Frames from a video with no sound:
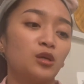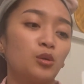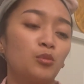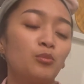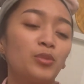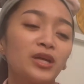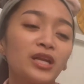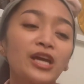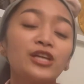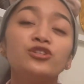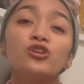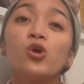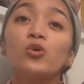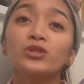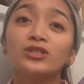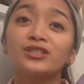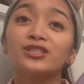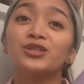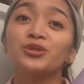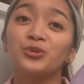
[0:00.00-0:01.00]
But I know
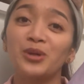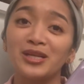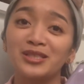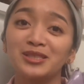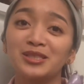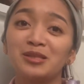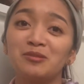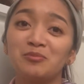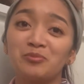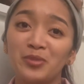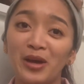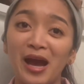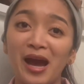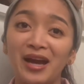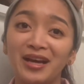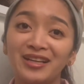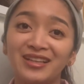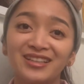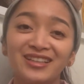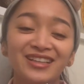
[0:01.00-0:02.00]
it's the Crescent
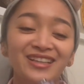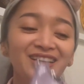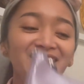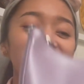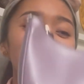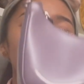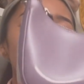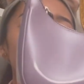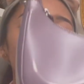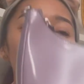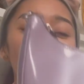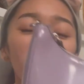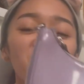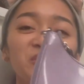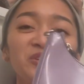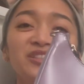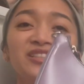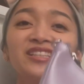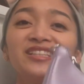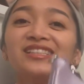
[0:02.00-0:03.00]
bag. Now,
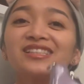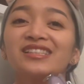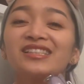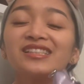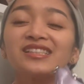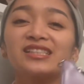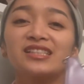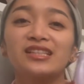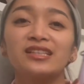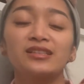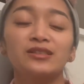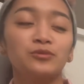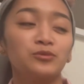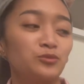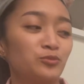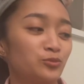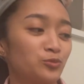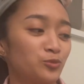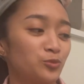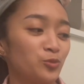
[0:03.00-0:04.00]
this is... Um,
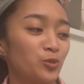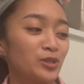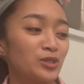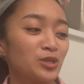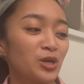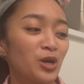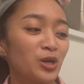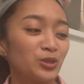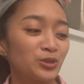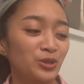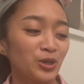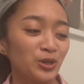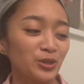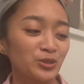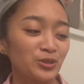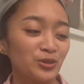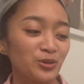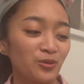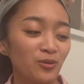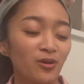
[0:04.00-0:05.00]
what color are
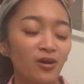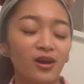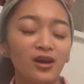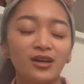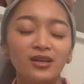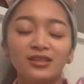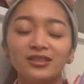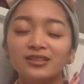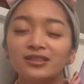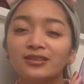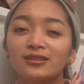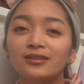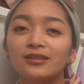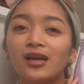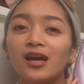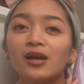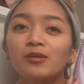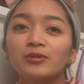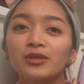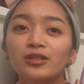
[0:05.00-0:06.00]
you?
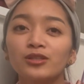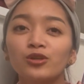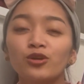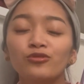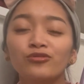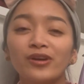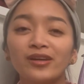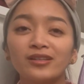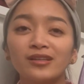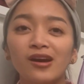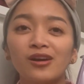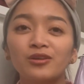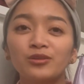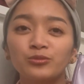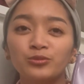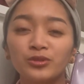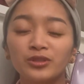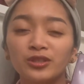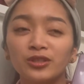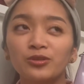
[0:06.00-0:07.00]
I'm going to go find out
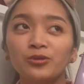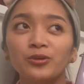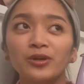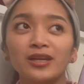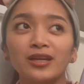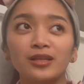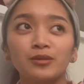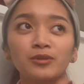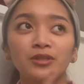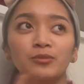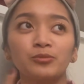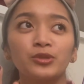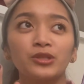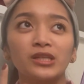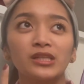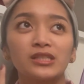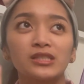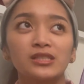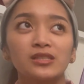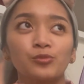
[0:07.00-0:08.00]
really quick, and I'm going to put
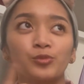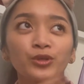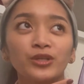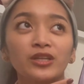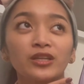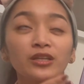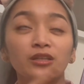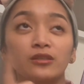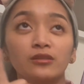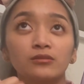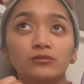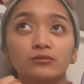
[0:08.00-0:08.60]
it somewhere here.